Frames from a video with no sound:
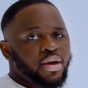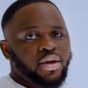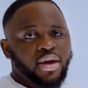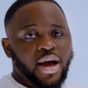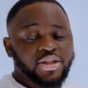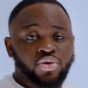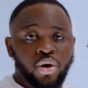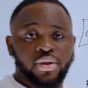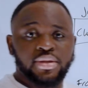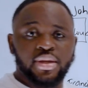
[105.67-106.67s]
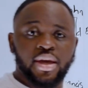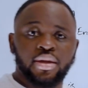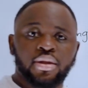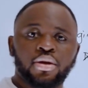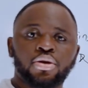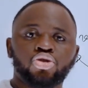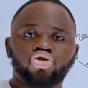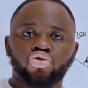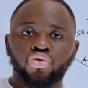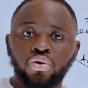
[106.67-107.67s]
he has to authenticate
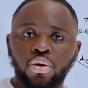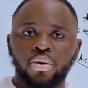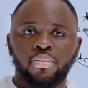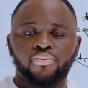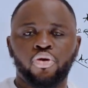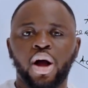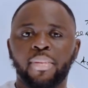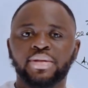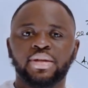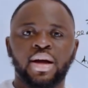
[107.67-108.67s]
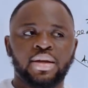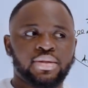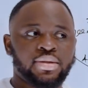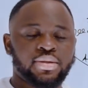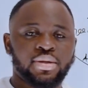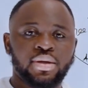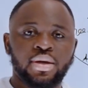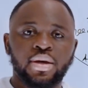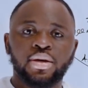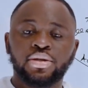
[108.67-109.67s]
through programmatic access.
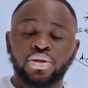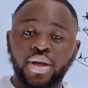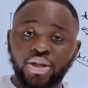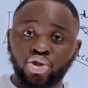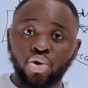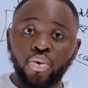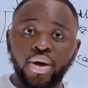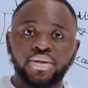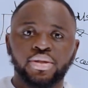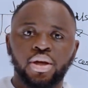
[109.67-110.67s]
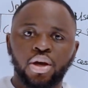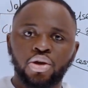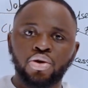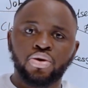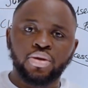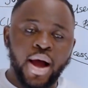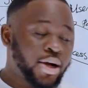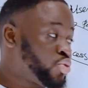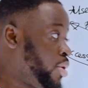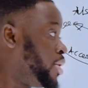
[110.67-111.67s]
So there are two ways you could
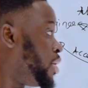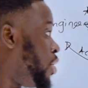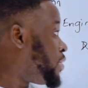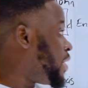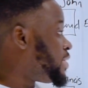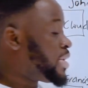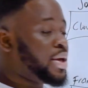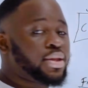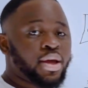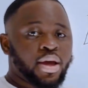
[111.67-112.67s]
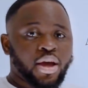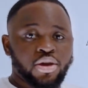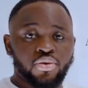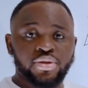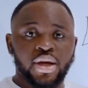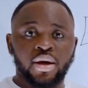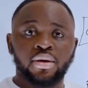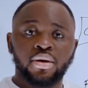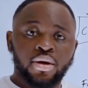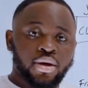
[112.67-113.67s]
actually authenticate a user
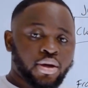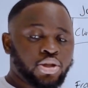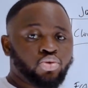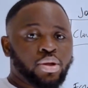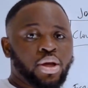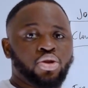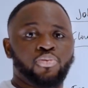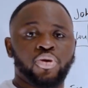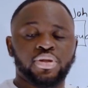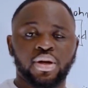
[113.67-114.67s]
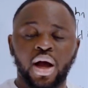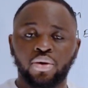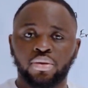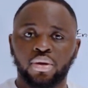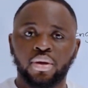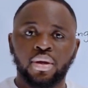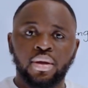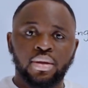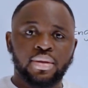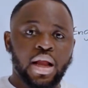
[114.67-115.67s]
into an AWS account.
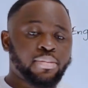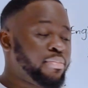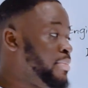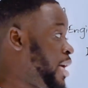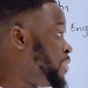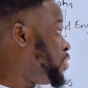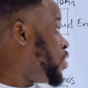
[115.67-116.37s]
That might be